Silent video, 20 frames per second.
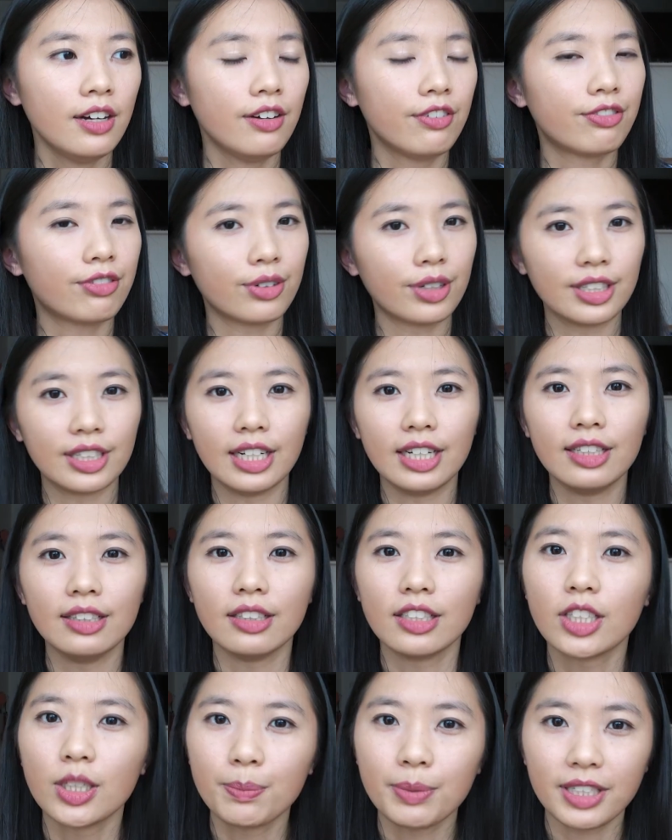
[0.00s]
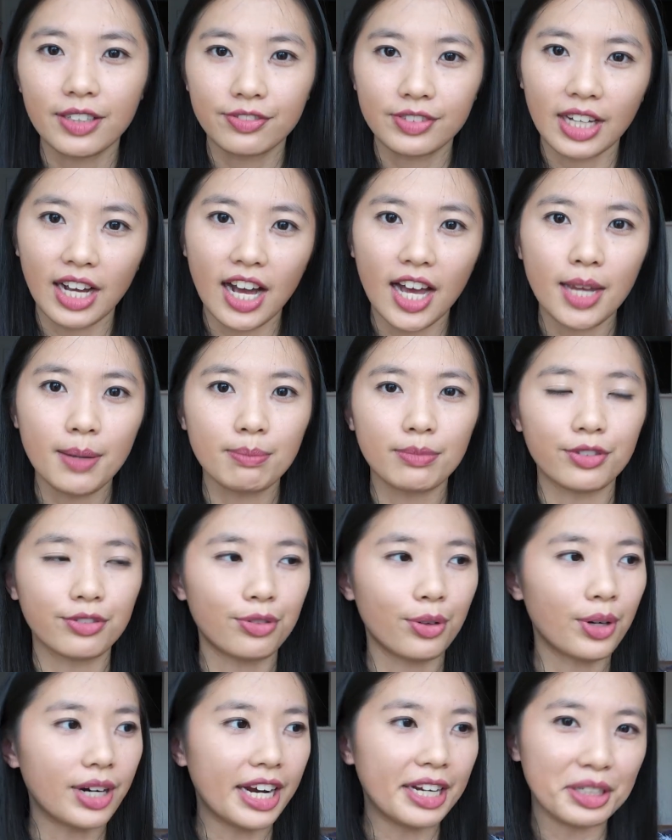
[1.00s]
for a little bit of time
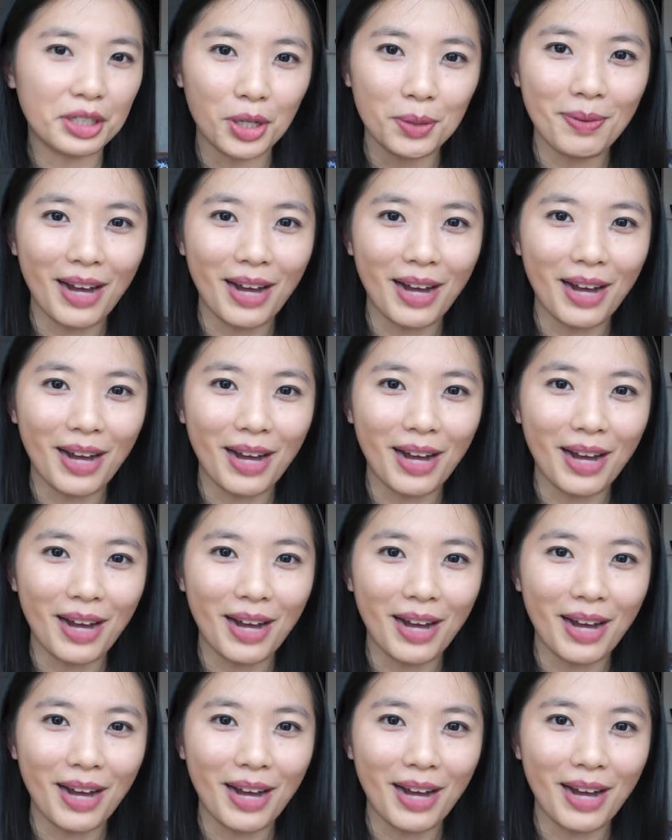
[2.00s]
before i go